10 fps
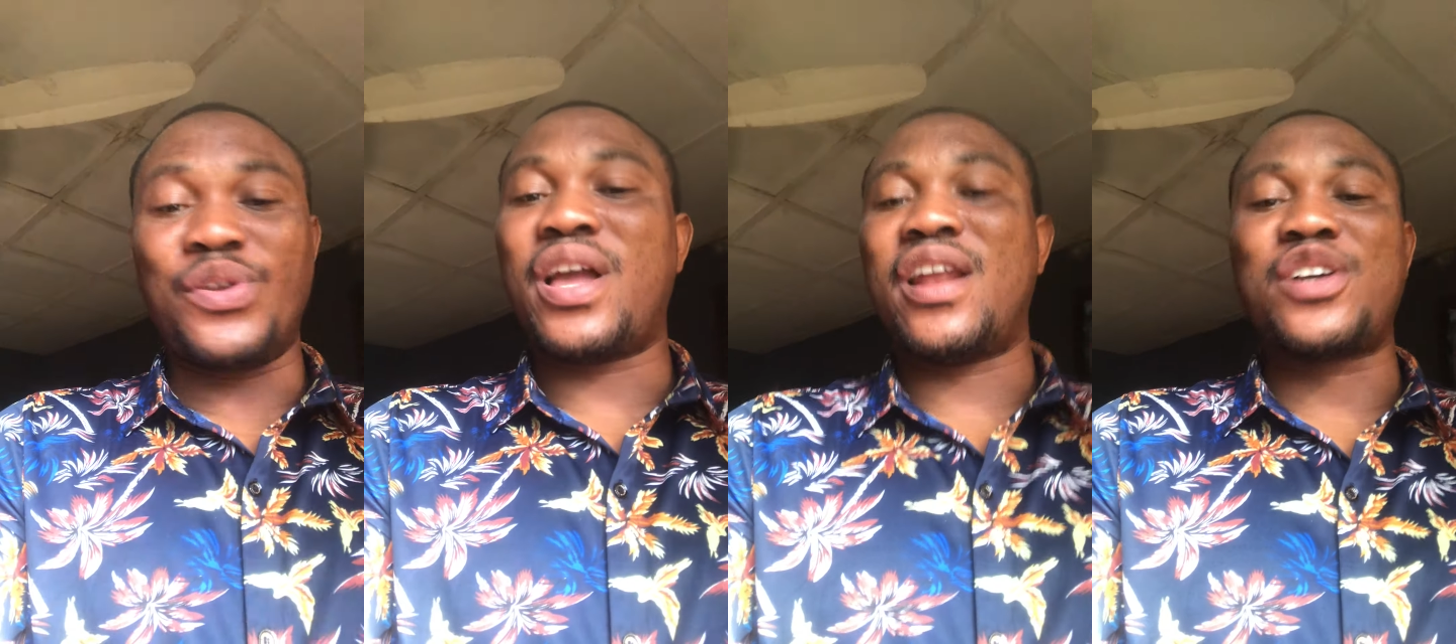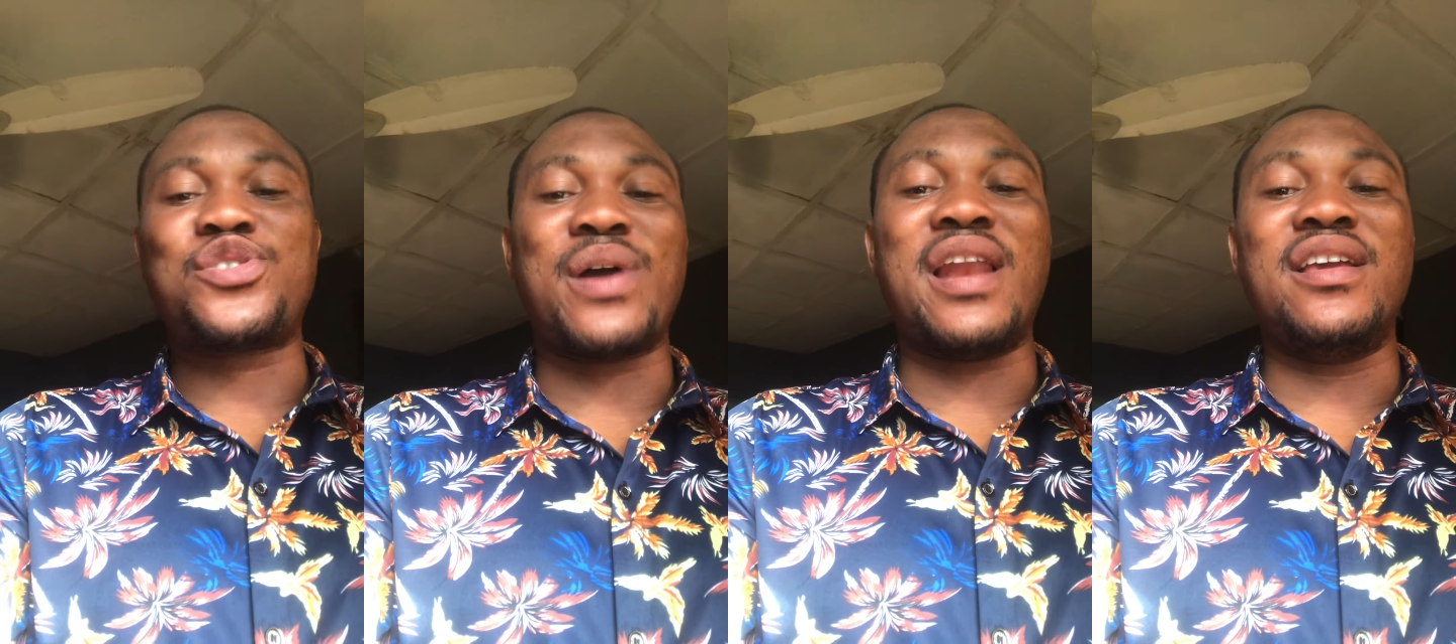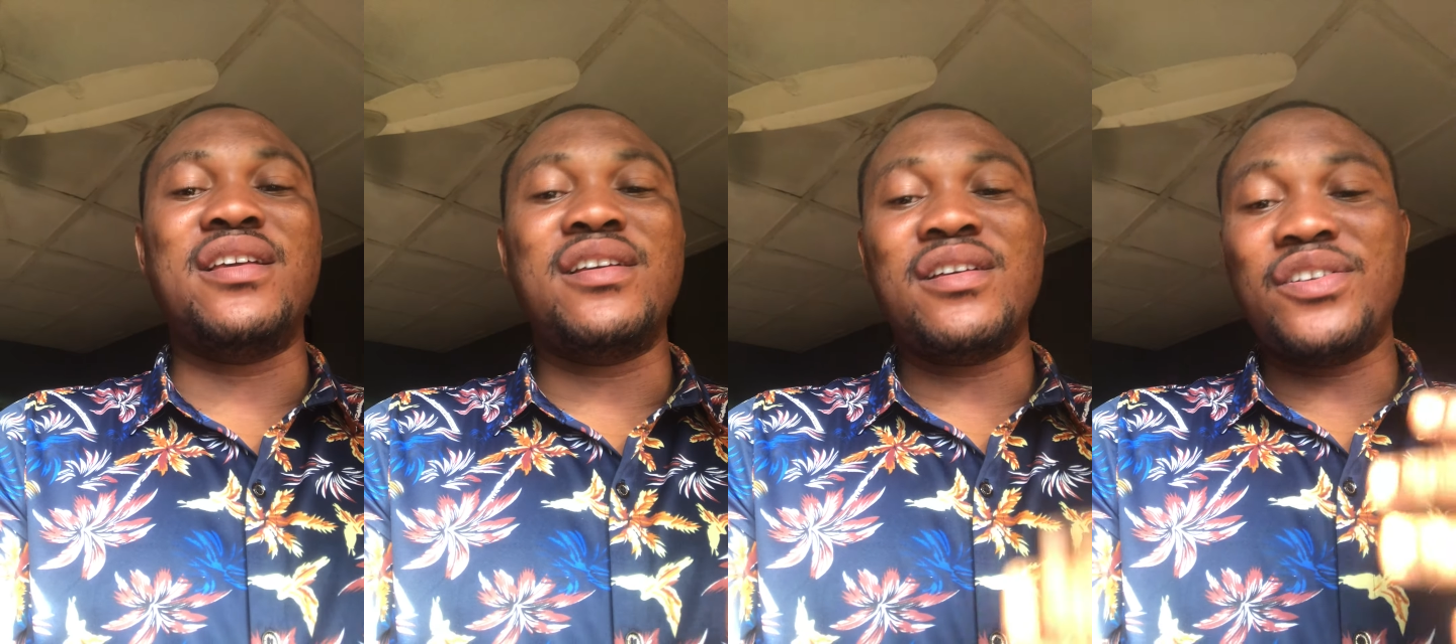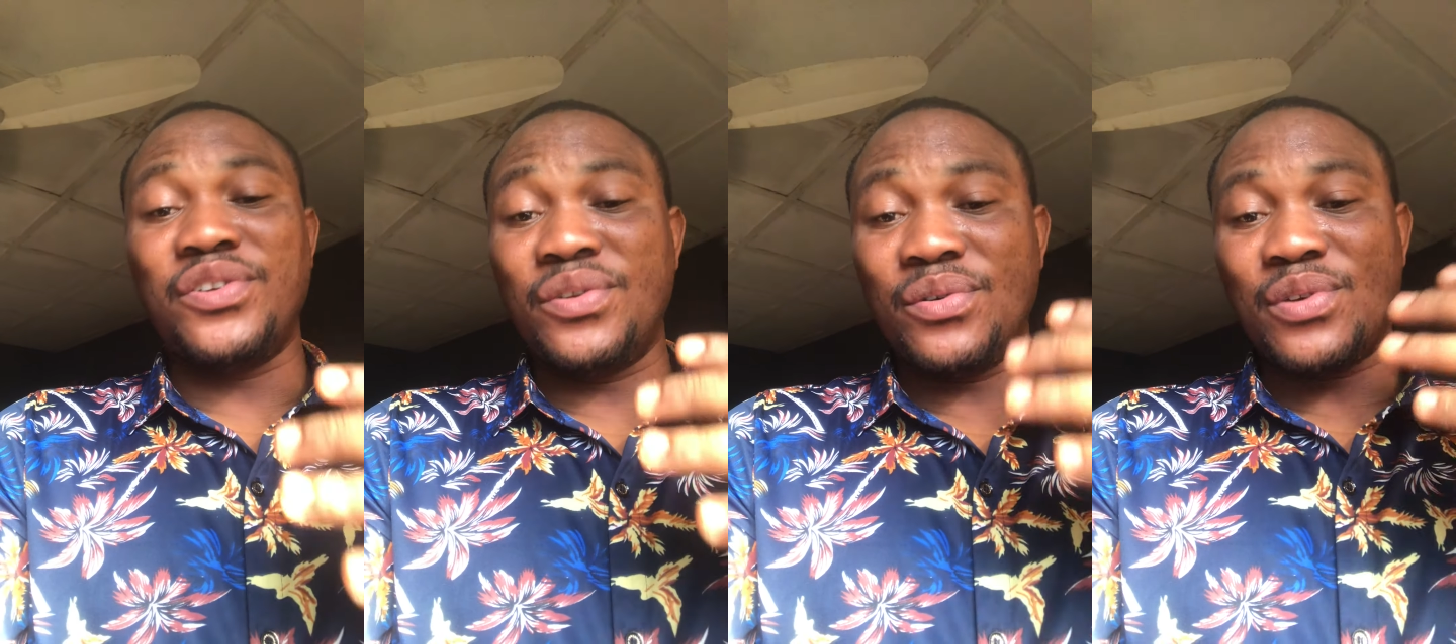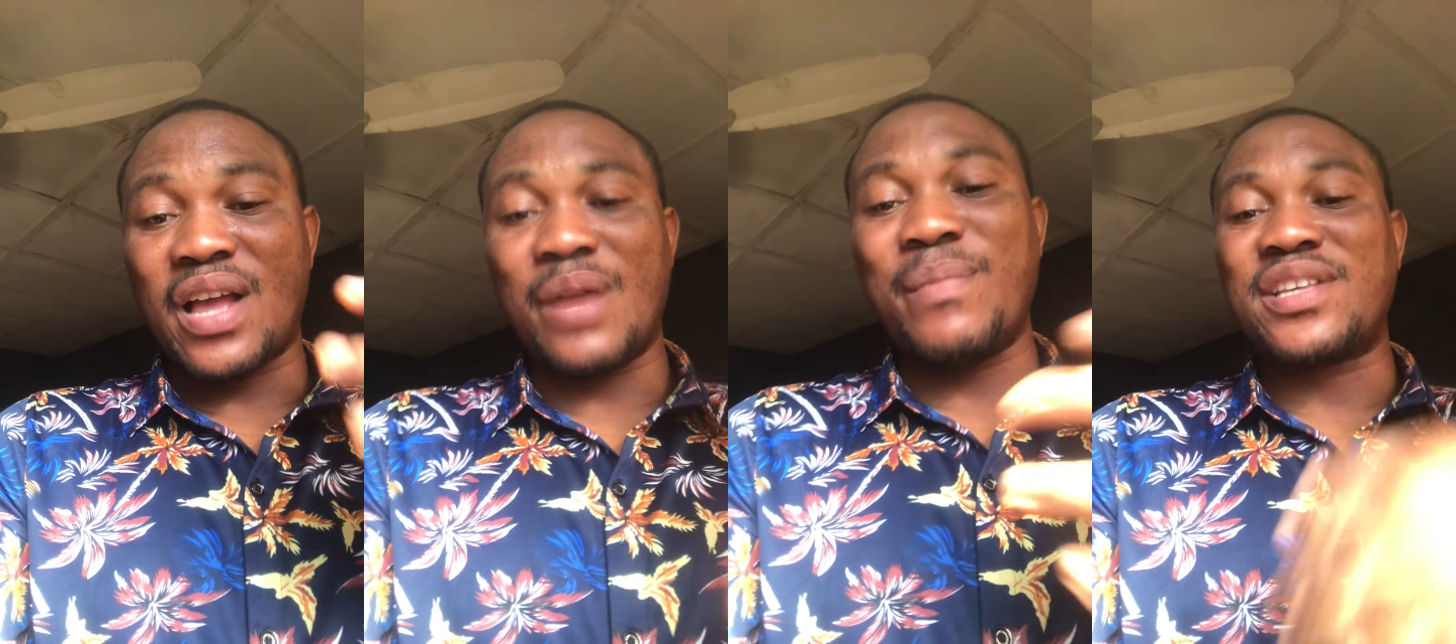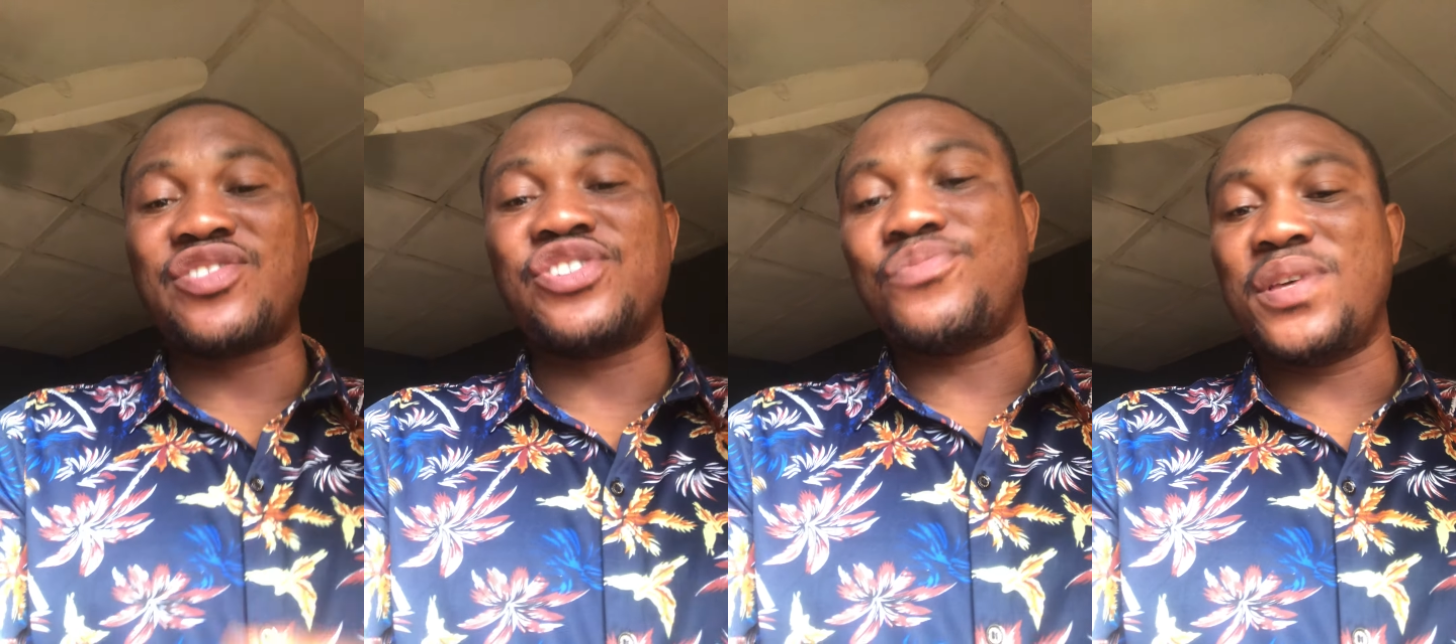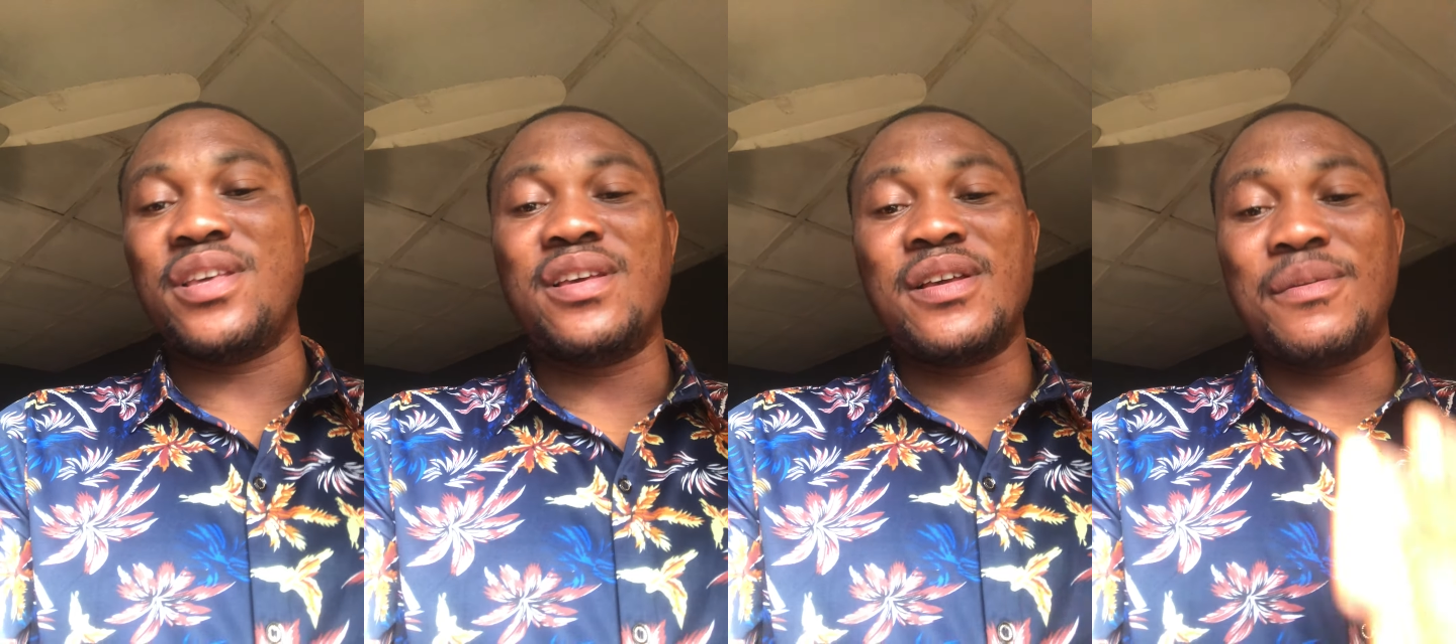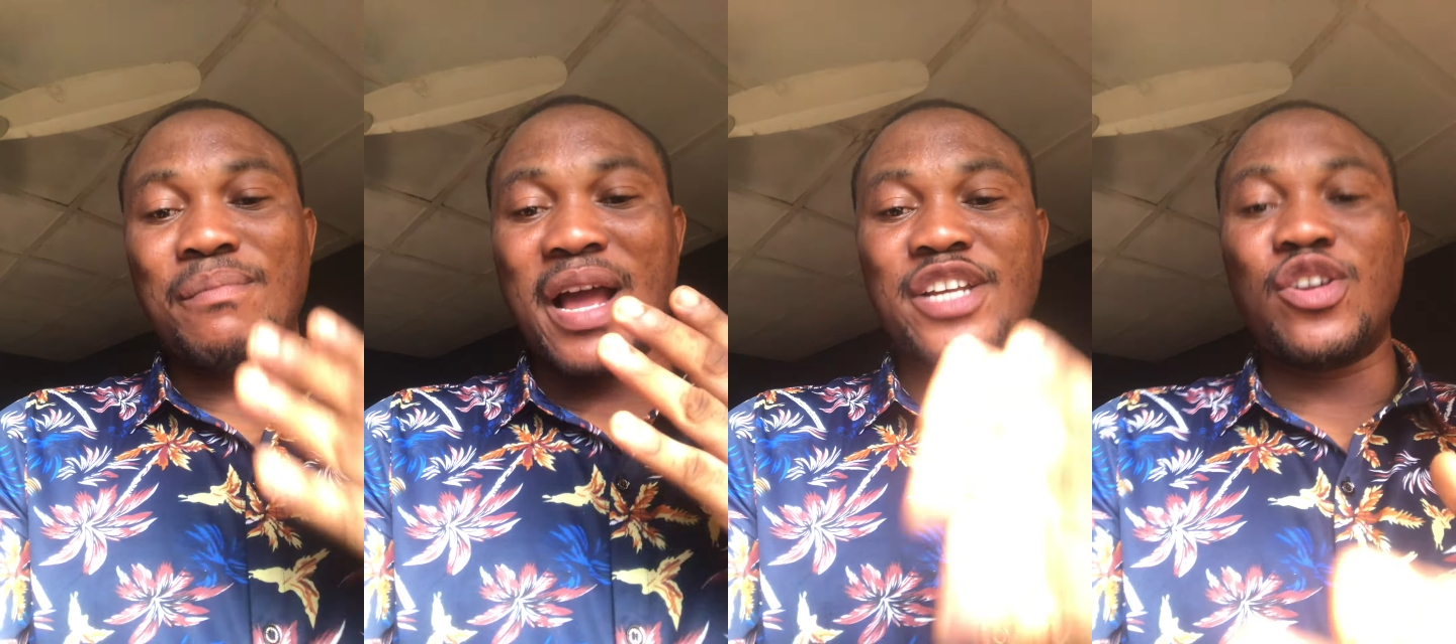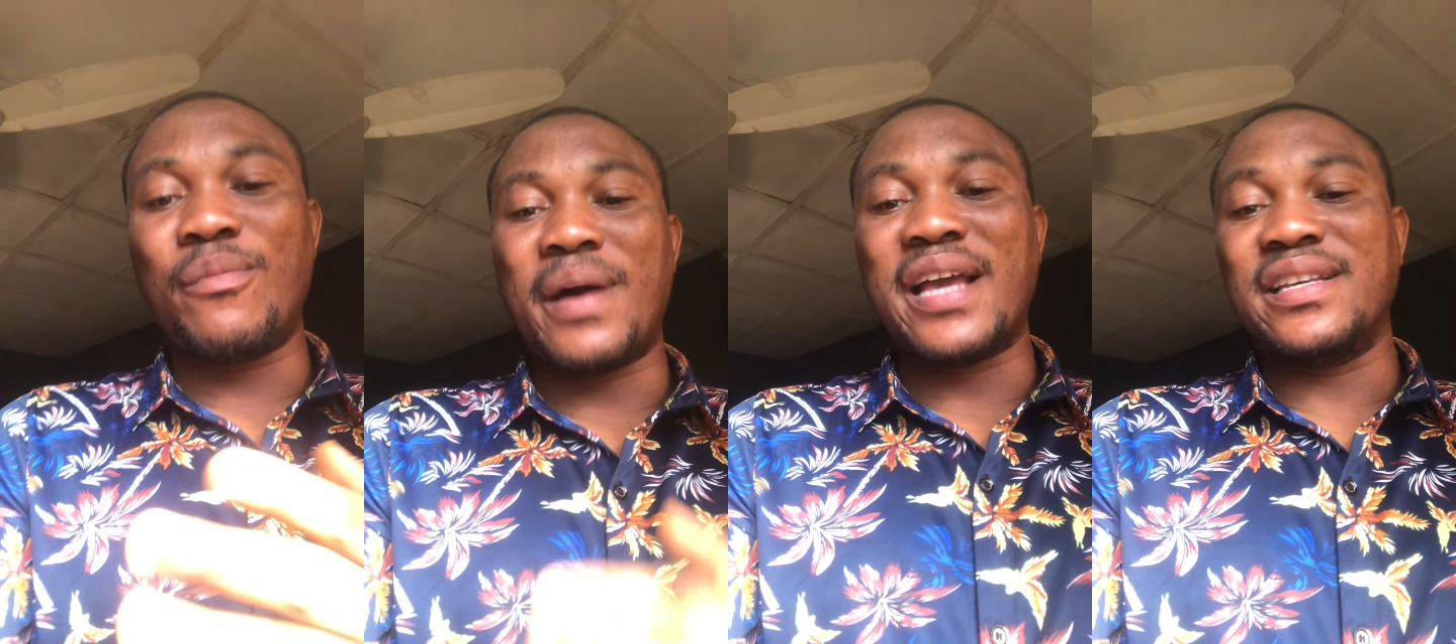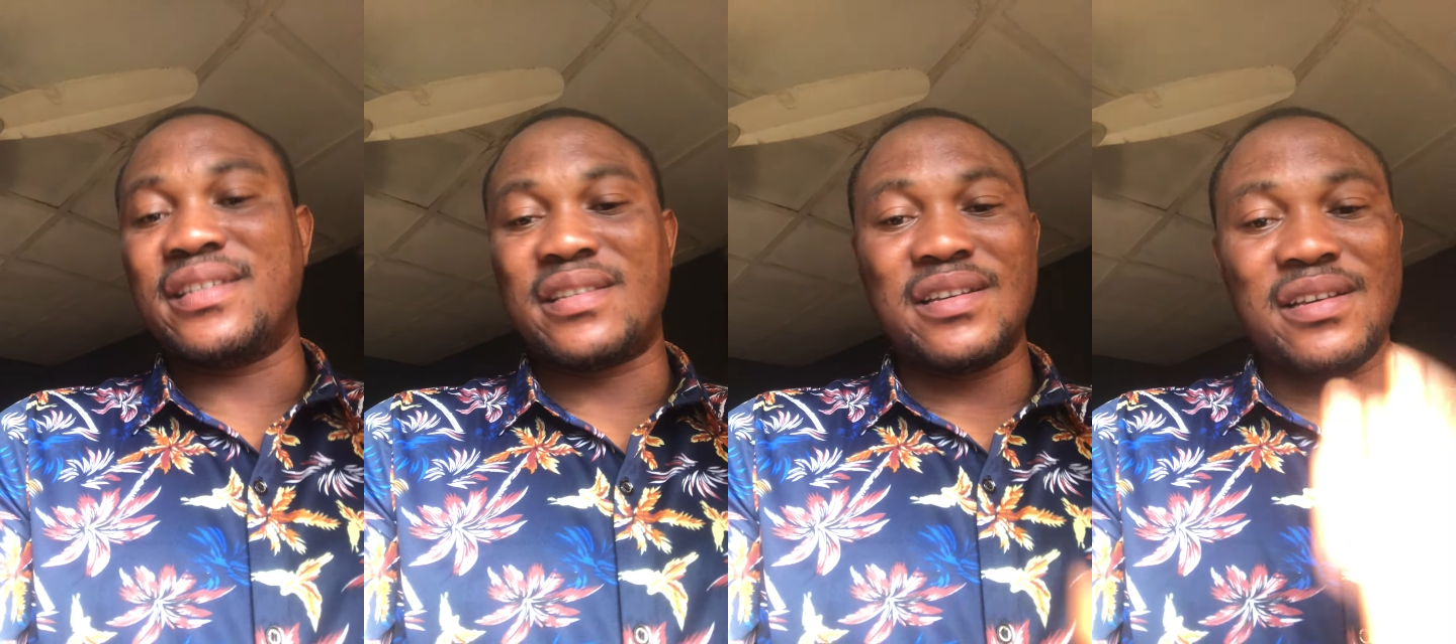can actually, you can message me. My number is